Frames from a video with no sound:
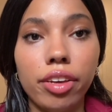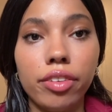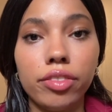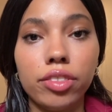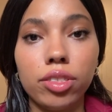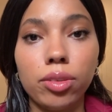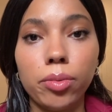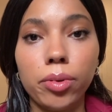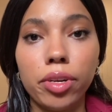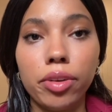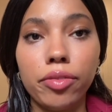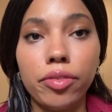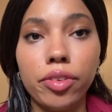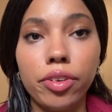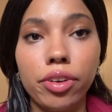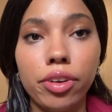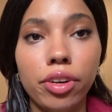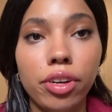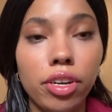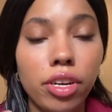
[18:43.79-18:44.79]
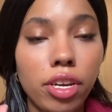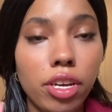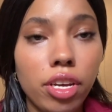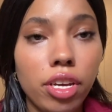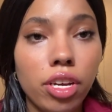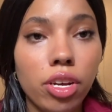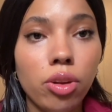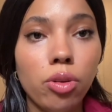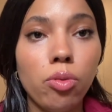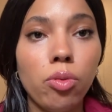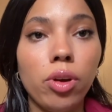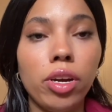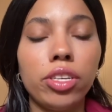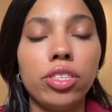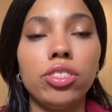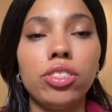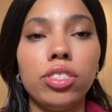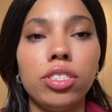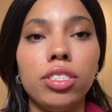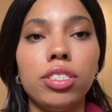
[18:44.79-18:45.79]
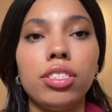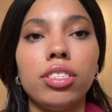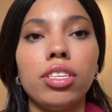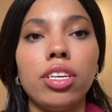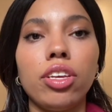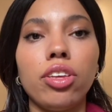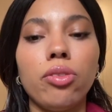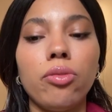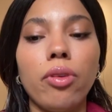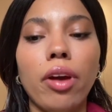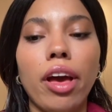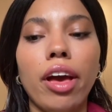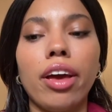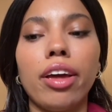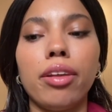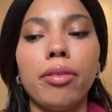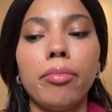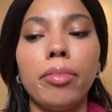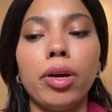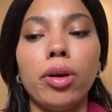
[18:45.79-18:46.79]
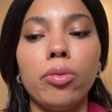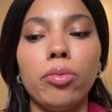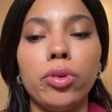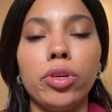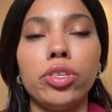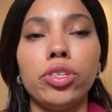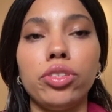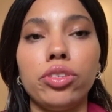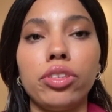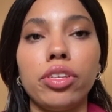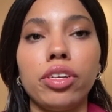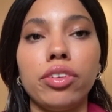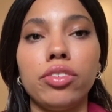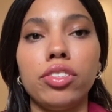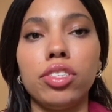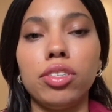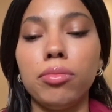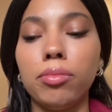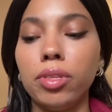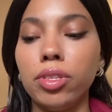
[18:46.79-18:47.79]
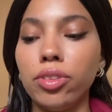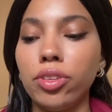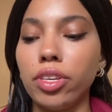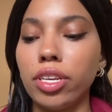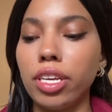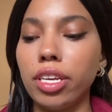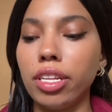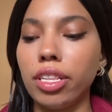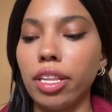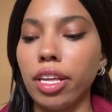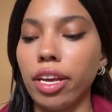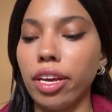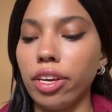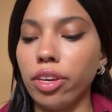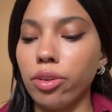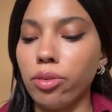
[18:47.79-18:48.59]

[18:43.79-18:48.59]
So whatever questions that you had about what your life should be looking like,